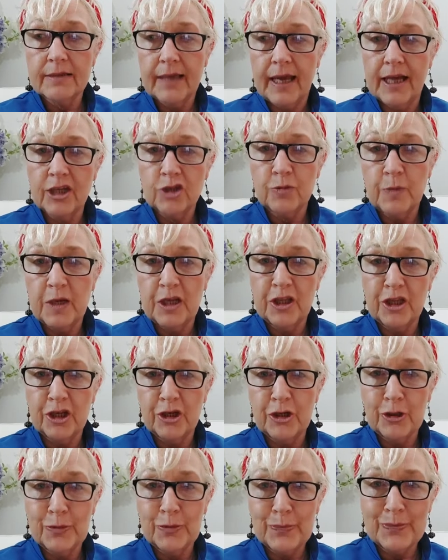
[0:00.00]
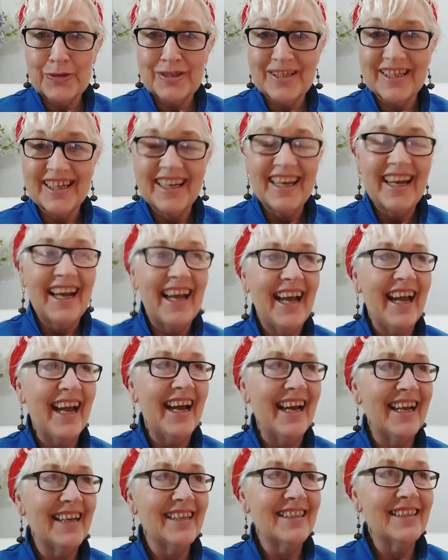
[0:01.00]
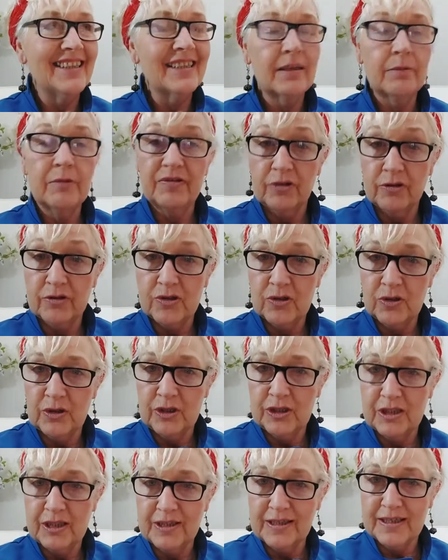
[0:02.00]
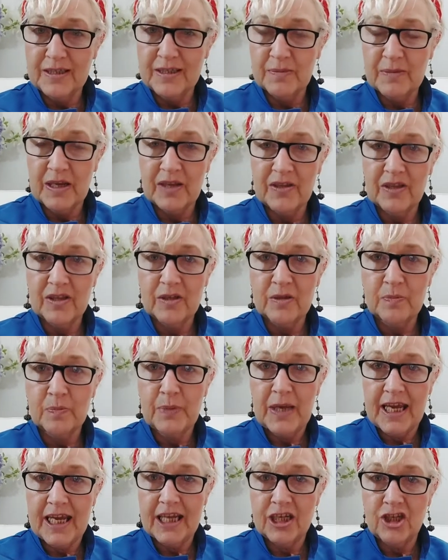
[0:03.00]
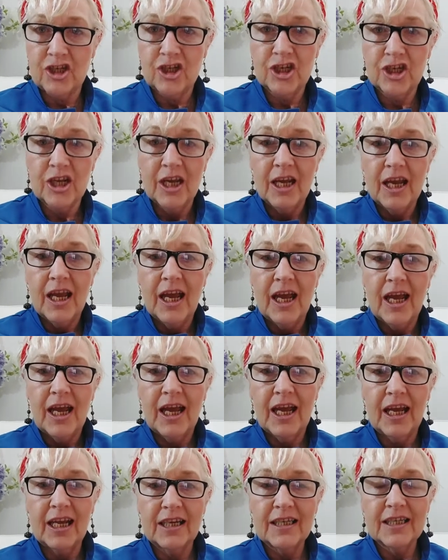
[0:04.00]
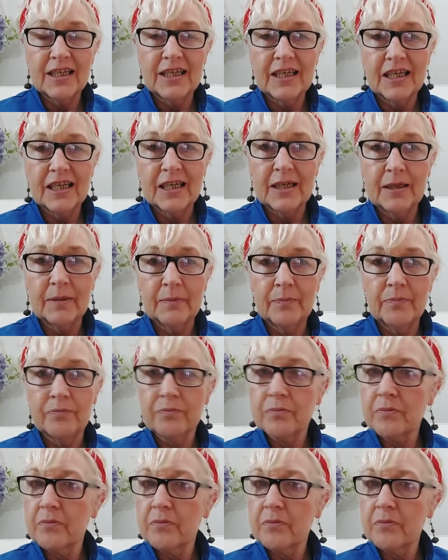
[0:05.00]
Catch me in the groups, and we've also got the Douglas Method page, and